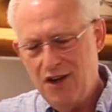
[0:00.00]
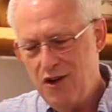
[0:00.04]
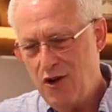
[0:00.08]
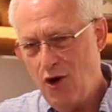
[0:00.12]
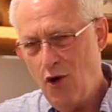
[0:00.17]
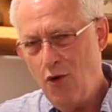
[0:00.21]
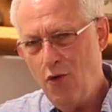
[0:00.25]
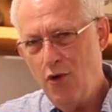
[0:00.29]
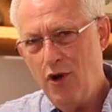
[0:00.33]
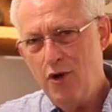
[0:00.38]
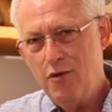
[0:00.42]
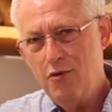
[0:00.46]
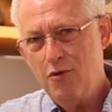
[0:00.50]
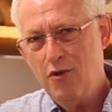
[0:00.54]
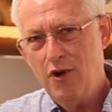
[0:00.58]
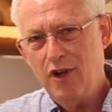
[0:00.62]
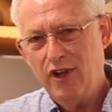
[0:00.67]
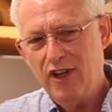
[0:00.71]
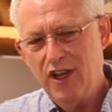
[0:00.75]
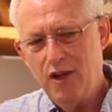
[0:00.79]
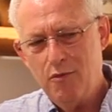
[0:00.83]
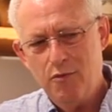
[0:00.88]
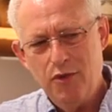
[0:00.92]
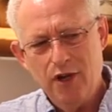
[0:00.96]
No one
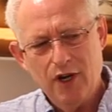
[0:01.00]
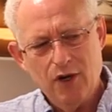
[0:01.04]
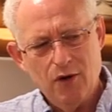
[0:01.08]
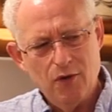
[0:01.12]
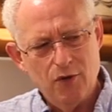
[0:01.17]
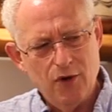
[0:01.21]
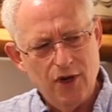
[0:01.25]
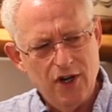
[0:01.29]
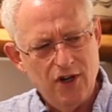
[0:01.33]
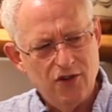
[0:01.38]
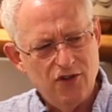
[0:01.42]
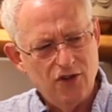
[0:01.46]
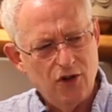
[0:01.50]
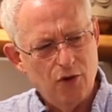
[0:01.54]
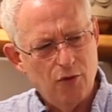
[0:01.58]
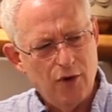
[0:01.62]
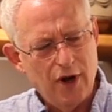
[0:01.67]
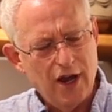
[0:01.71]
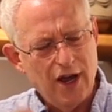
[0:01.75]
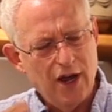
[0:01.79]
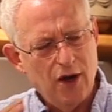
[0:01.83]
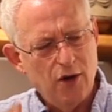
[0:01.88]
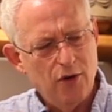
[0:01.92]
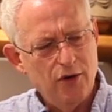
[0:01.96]
really at Picuris
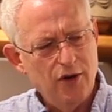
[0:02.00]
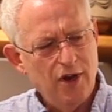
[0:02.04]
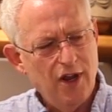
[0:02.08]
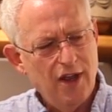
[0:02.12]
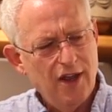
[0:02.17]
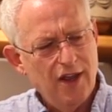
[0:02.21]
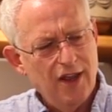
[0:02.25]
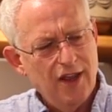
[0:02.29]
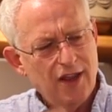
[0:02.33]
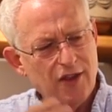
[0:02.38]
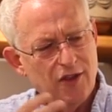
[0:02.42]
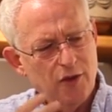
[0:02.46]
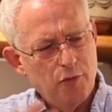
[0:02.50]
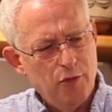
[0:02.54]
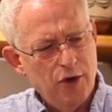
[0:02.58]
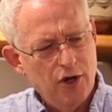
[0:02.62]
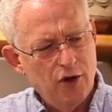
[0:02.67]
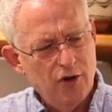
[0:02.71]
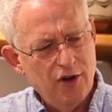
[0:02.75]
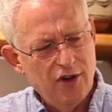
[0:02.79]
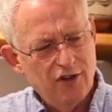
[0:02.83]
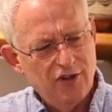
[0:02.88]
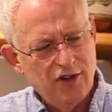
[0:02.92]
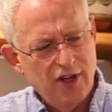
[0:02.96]
around the
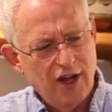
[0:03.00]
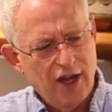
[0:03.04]
period of